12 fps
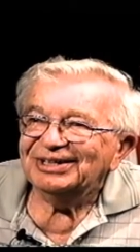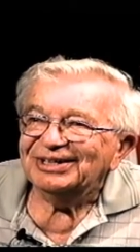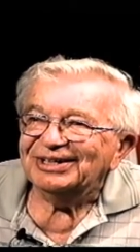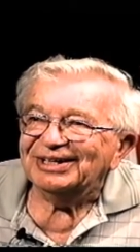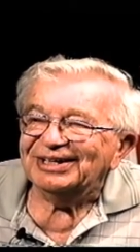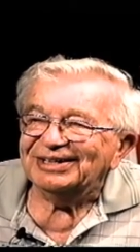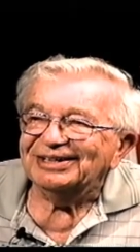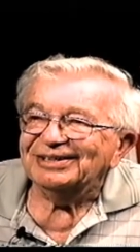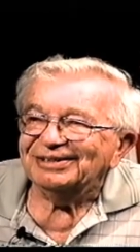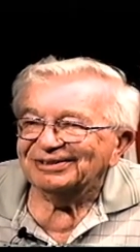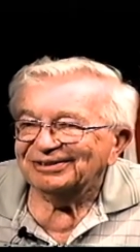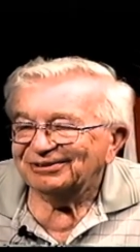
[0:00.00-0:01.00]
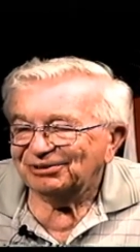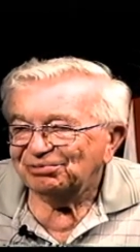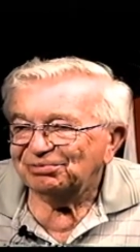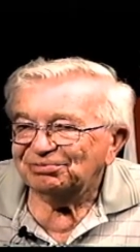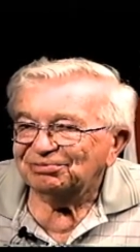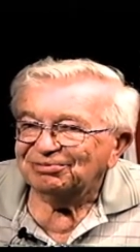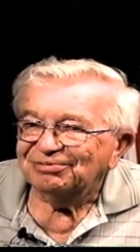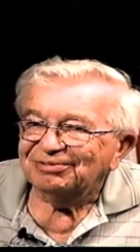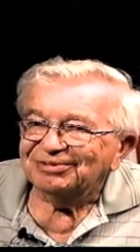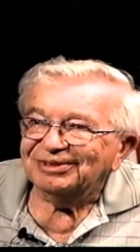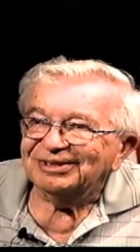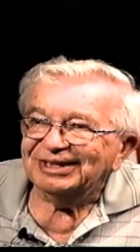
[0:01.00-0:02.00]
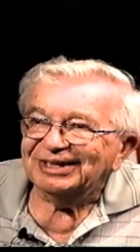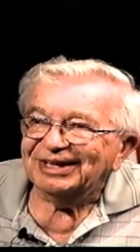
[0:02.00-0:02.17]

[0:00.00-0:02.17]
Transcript: And you couldn't wait,